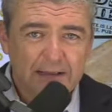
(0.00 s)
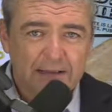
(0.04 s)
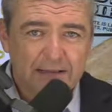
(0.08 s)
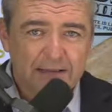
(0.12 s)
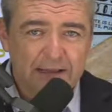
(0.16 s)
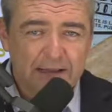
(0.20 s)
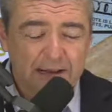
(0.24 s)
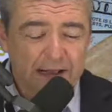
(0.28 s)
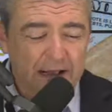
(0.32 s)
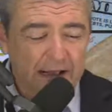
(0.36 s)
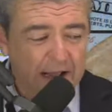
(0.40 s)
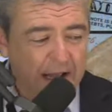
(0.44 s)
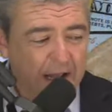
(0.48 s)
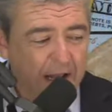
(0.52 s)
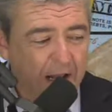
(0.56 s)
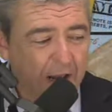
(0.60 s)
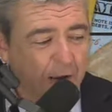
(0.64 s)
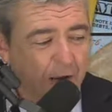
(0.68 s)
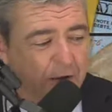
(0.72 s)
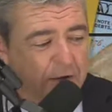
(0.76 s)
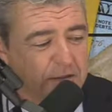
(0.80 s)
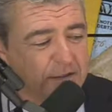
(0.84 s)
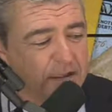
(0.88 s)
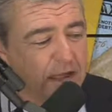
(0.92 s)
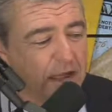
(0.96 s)
that I
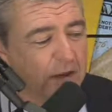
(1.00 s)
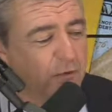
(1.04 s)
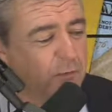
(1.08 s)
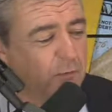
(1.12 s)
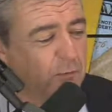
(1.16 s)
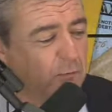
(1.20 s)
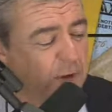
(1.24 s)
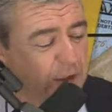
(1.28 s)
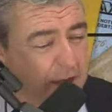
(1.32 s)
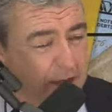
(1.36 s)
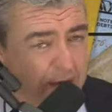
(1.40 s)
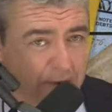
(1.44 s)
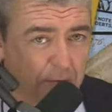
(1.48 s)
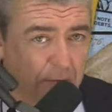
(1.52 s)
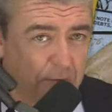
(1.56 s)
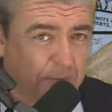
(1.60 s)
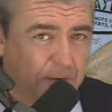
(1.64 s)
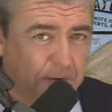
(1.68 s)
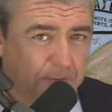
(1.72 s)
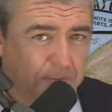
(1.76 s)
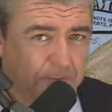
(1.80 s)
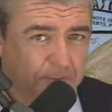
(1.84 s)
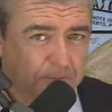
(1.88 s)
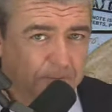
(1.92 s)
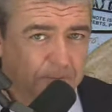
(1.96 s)
lost out on
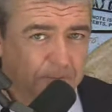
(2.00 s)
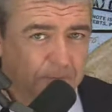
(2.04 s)
Bitcoin,